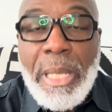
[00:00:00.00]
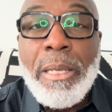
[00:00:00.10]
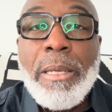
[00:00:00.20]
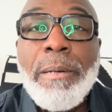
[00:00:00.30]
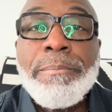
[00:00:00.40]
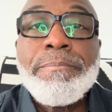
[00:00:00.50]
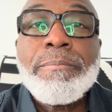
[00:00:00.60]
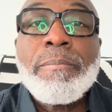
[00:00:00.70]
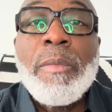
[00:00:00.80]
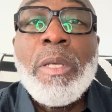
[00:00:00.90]
Yep.
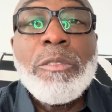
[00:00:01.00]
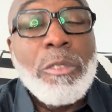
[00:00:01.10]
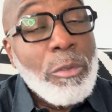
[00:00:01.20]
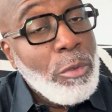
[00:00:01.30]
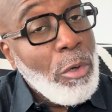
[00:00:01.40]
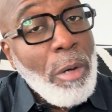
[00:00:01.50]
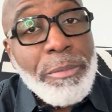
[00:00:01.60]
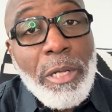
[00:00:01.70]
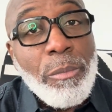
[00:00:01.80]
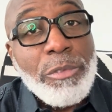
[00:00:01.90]
So you know I'm
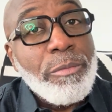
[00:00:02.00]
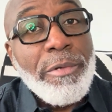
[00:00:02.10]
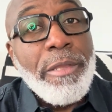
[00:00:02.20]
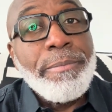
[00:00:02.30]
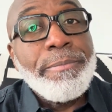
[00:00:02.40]
done with you, brother.